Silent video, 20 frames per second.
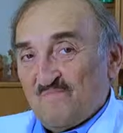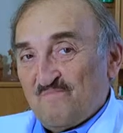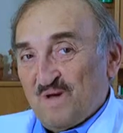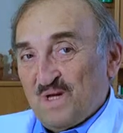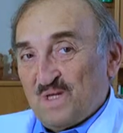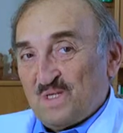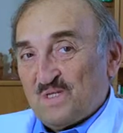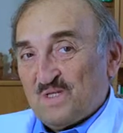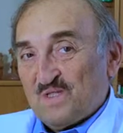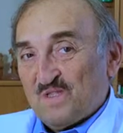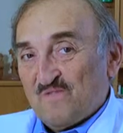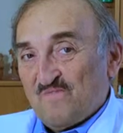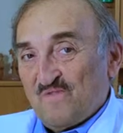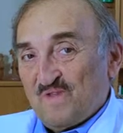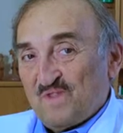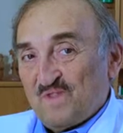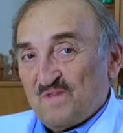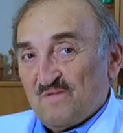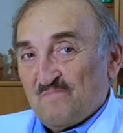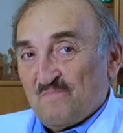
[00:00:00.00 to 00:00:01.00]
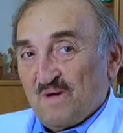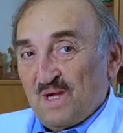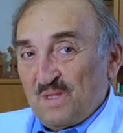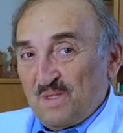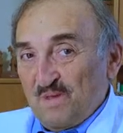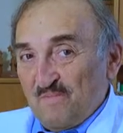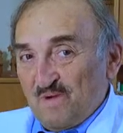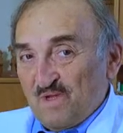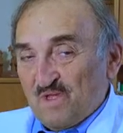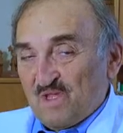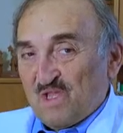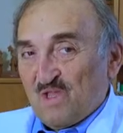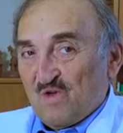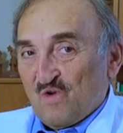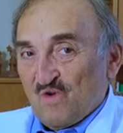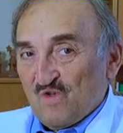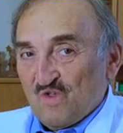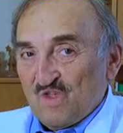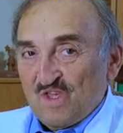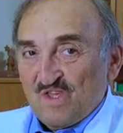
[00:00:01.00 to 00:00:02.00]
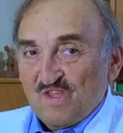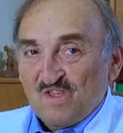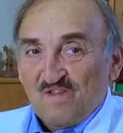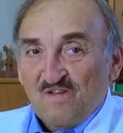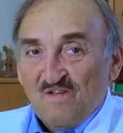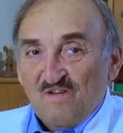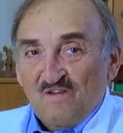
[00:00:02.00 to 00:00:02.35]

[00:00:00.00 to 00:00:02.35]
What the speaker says: patients with multiple sclerosis